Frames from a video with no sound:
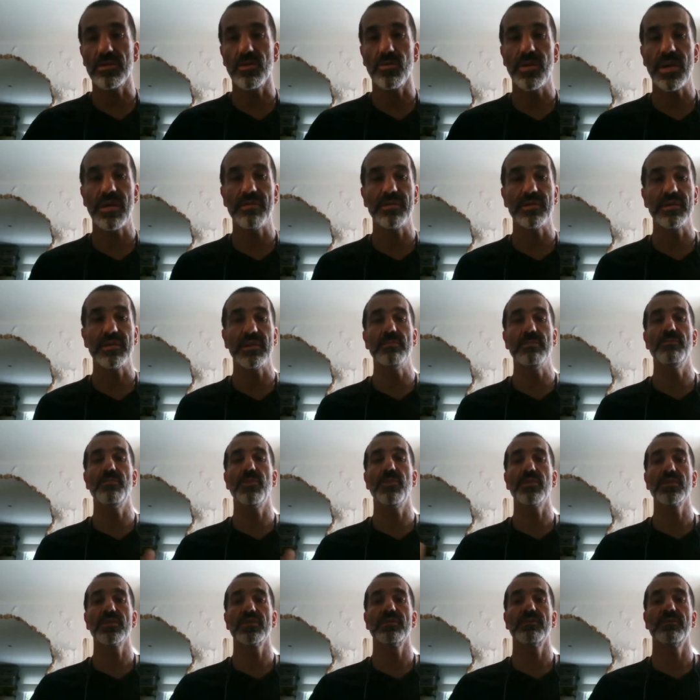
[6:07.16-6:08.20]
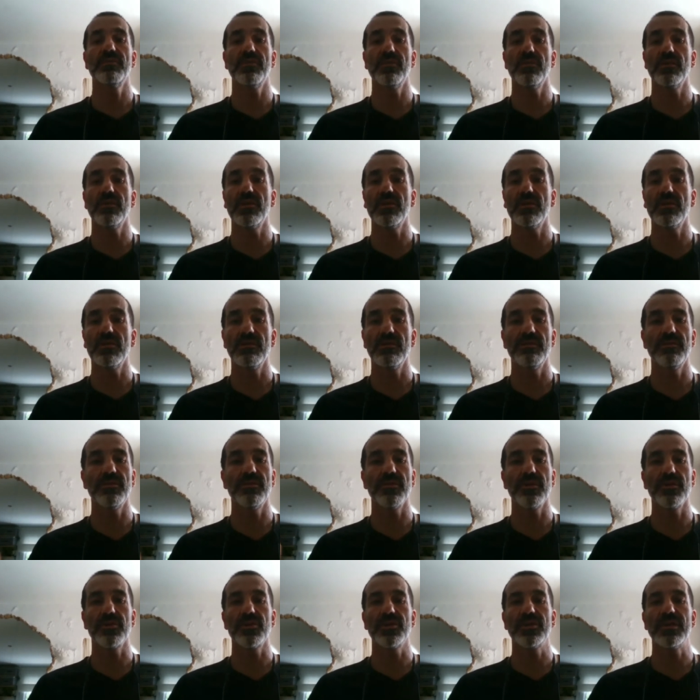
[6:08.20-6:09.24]
or whatever important for
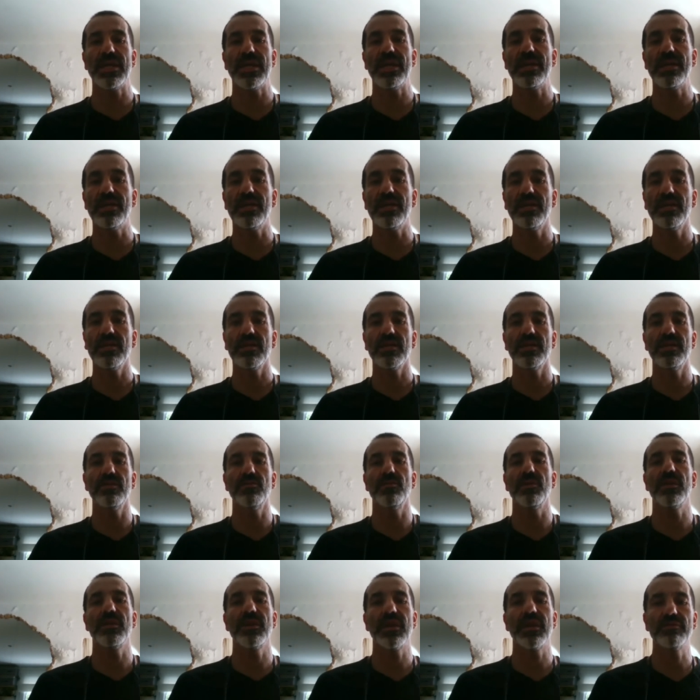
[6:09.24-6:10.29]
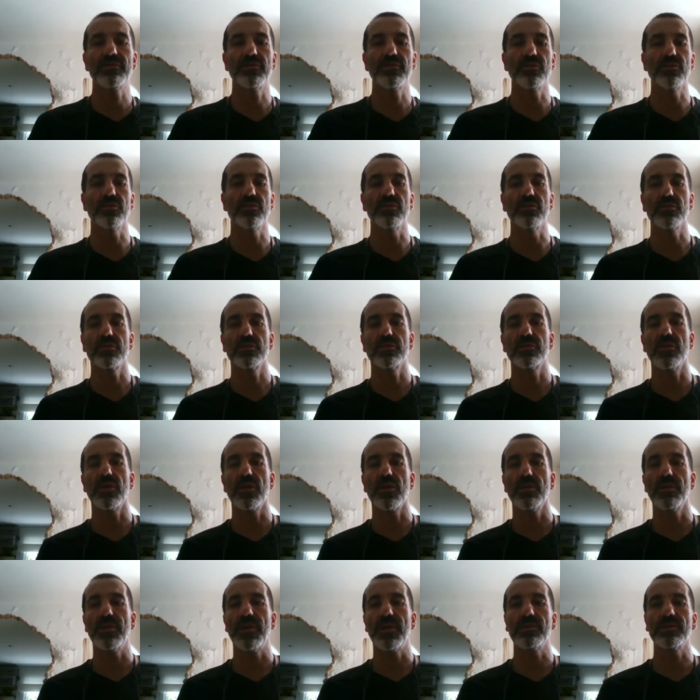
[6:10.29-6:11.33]
for the society. Here we have to
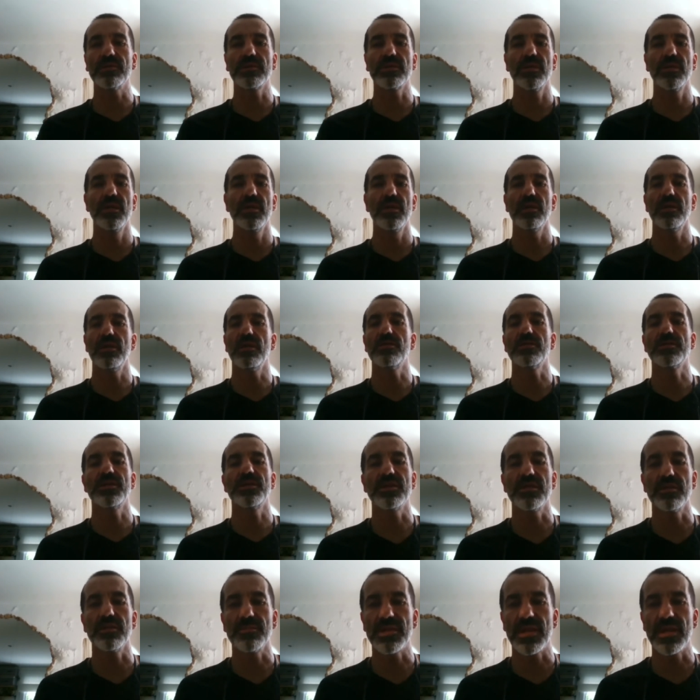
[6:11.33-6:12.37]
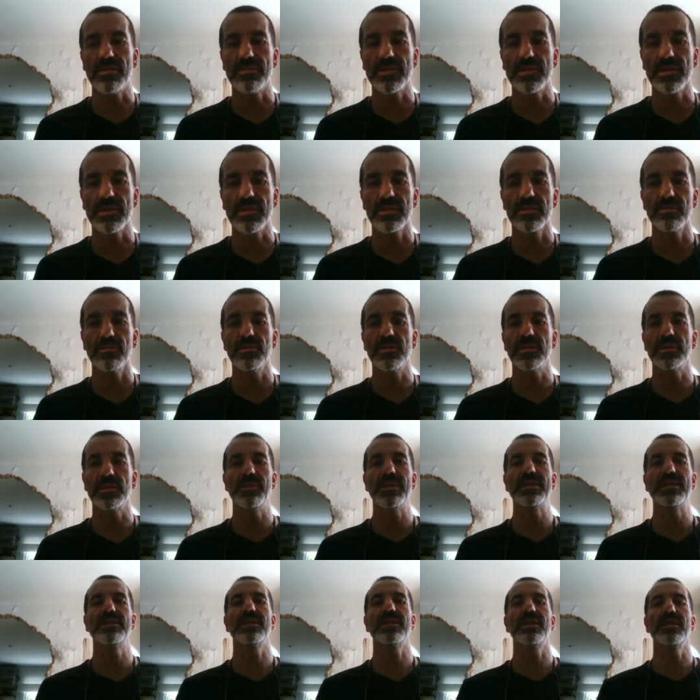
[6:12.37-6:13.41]
talk about ecosystem services, which
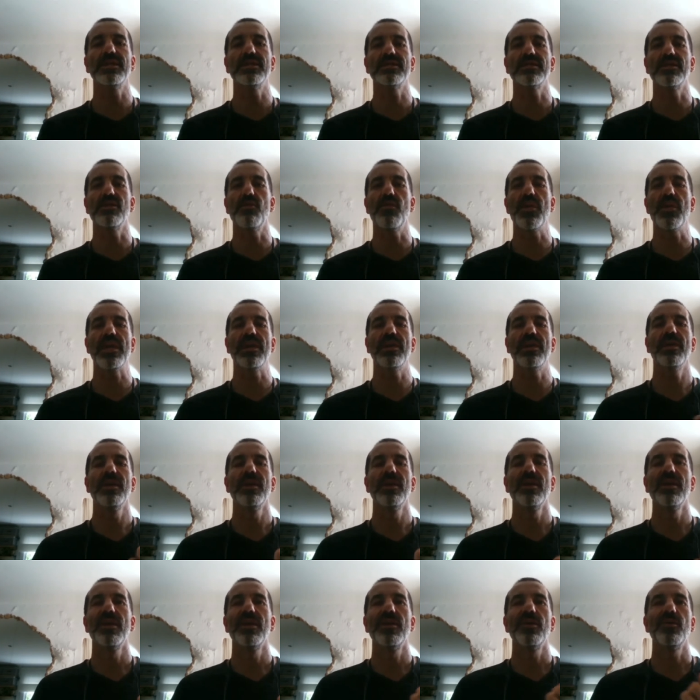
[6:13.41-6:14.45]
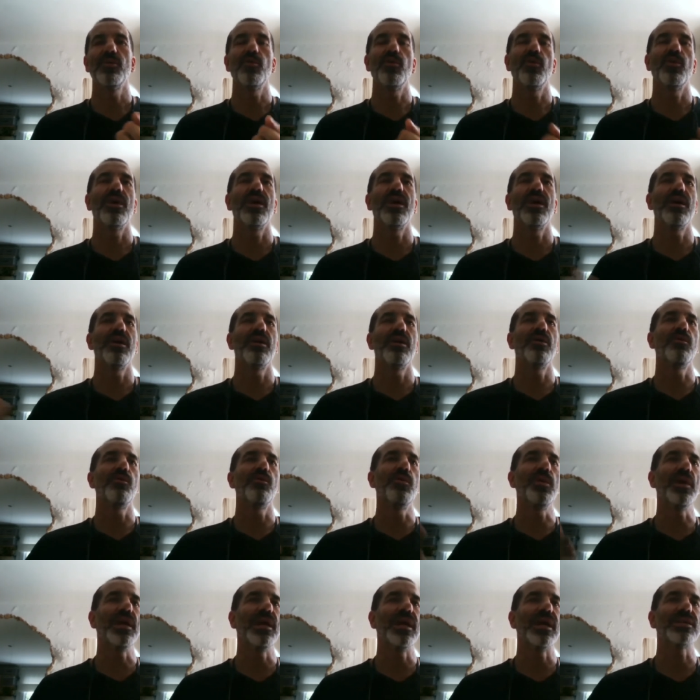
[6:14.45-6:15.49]
basically is the way
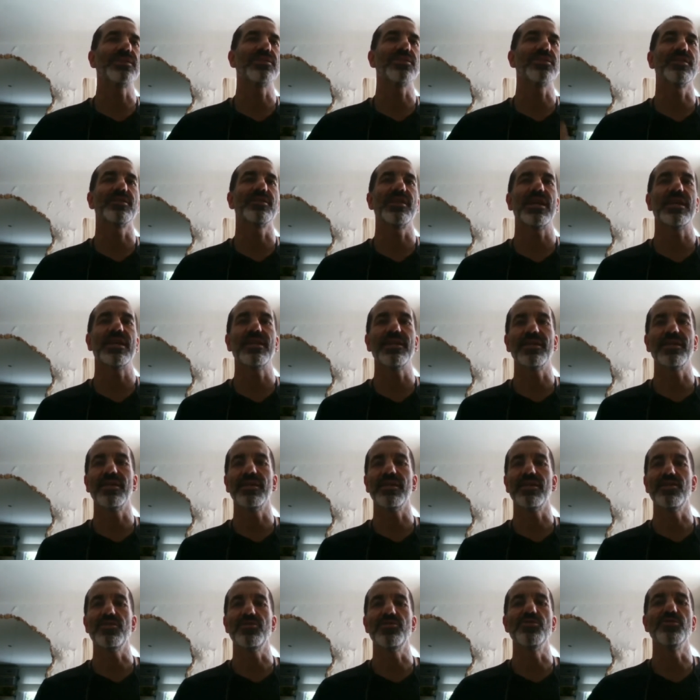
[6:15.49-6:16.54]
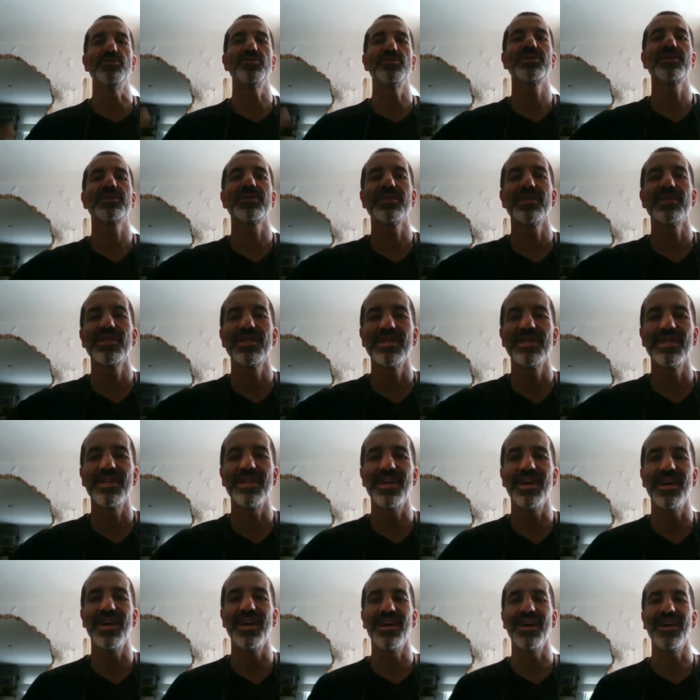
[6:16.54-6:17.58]
we as a society use
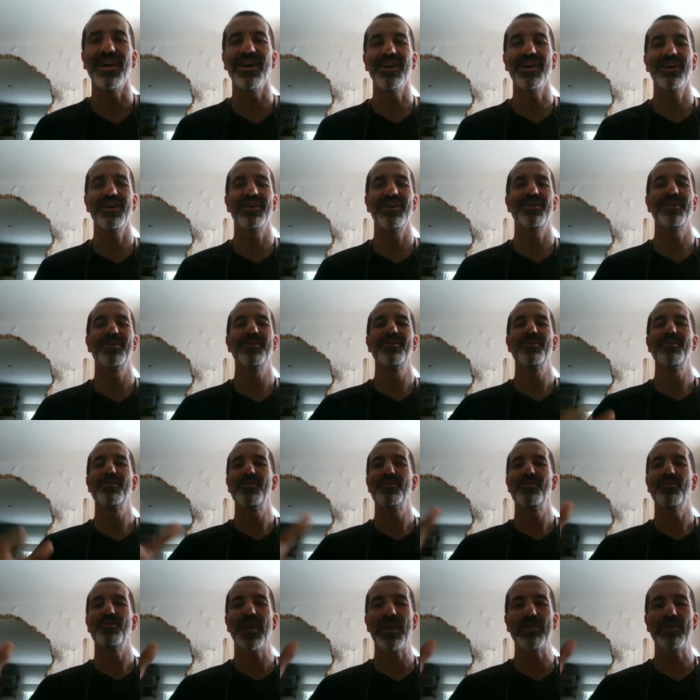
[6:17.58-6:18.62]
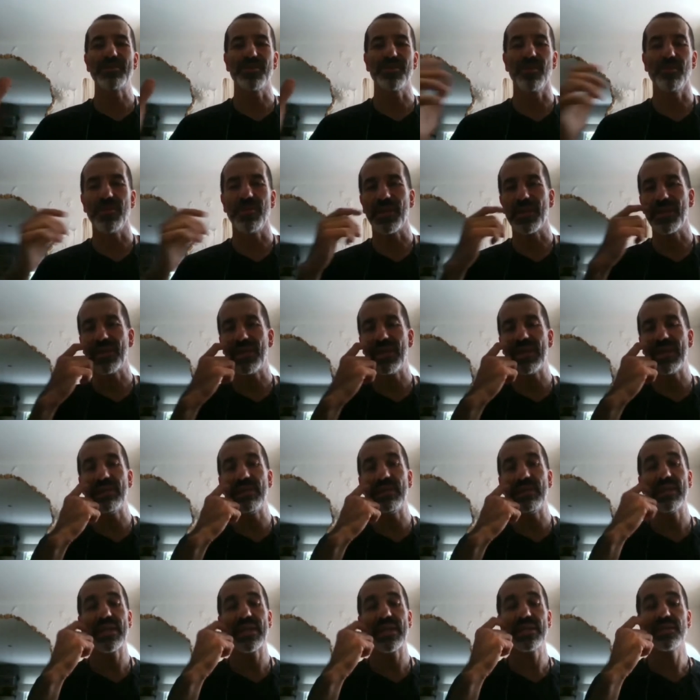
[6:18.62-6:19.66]
uh, whatever topic. And
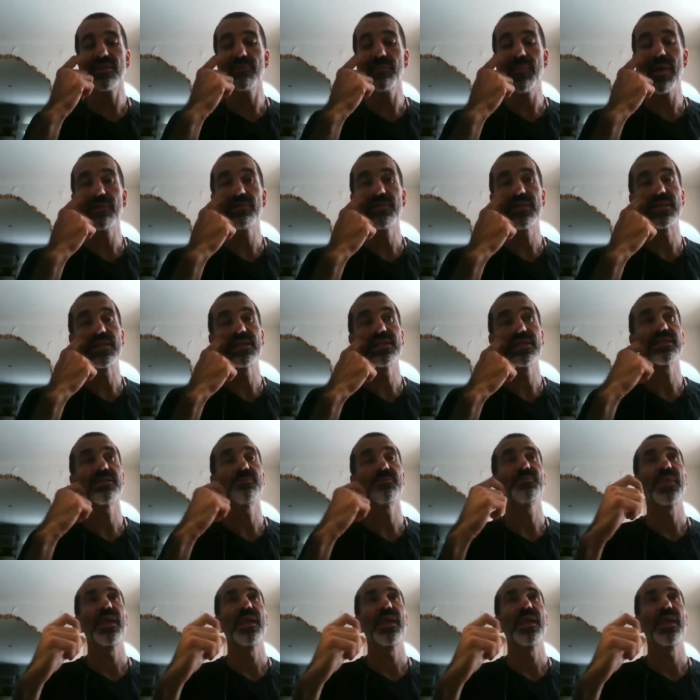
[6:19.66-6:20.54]
in the case of mountains,